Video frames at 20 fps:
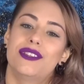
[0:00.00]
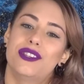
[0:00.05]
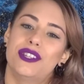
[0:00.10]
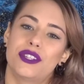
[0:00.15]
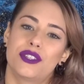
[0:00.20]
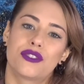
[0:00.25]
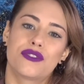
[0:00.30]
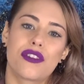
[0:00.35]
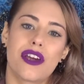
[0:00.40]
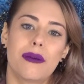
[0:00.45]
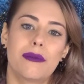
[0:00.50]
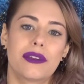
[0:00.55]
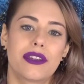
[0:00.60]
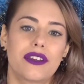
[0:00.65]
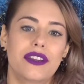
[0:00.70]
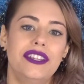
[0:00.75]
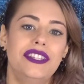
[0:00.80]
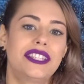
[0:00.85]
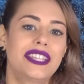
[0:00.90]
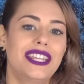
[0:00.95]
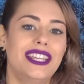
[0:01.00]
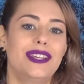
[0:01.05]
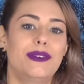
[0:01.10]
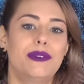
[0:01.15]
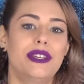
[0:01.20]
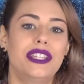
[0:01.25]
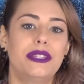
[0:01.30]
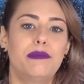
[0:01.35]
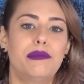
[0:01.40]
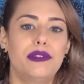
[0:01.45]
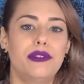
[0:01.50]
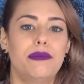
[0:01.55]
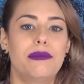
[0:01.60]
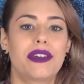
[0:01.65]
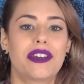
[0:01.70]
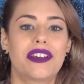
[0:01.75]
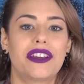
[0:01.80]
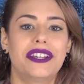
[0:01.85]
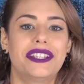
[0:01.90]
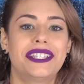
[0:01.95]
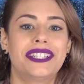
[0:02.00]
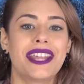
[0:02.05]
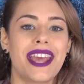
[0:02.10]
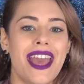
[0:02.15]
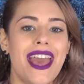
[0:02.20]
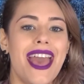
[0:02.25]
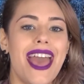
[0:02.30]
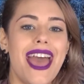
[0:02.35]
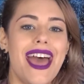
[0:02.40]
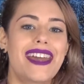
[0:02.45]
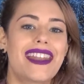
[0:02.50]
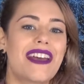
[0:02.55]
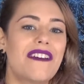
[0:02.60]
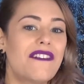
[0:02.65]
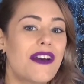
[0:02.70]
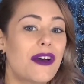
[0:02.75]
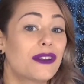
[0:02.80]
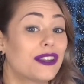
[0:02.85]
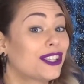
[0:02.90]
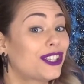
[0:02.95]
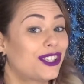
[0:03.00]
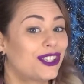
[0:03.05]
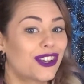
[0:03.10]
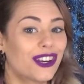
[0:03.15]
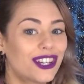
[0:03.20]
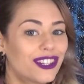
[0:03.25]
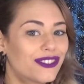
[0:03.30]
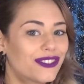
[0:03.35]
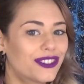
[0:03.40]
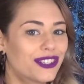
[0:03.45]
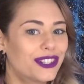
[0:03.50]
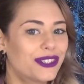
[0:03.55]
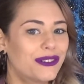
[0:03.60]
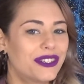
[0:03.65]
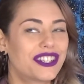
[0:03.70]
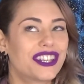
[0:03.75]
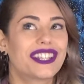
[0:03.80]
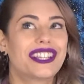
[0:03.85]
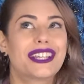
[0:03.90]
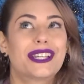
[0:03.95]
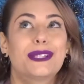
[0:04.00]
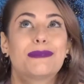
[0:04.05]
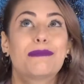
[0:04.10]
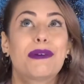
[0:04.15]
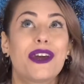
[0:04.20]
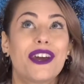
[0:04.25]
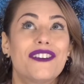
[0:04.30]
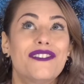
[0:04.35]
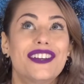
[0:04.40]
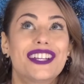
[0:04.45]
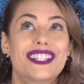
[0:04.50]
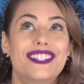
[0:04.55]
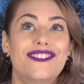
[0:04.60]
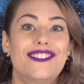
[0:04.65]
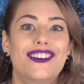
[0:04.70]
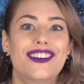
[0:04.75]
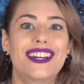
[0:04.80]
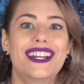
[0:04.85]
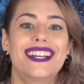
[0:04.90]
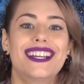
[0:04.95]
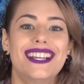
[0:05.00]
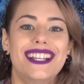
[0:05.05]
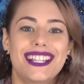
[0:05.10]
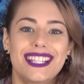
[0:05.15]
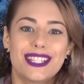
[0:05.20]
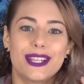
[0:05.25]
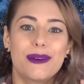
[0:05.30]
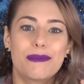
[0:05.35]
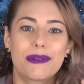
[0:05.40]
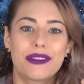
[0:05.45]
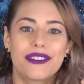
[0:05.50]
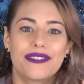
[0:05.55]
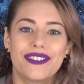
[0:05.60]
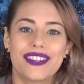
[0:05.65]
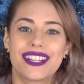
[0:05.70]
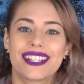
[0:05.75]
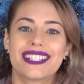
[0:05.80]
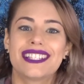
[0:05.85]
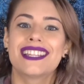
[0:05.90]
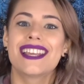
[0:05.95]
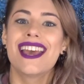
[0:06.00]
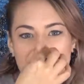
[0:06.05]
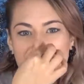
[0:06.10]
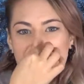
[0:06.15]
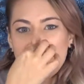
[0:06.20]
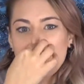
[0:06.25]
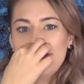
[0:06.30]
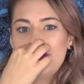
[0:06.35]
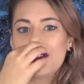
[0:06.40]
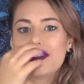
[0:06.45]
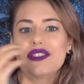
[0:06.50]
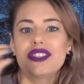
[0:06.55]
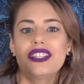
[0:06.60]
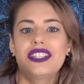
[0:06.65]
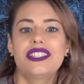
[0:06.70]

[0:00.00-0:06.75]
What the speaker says: be using strawberries, kiwis, blueberries, and I found a starfruit, which I think is perfect for it. It's so perfect, especially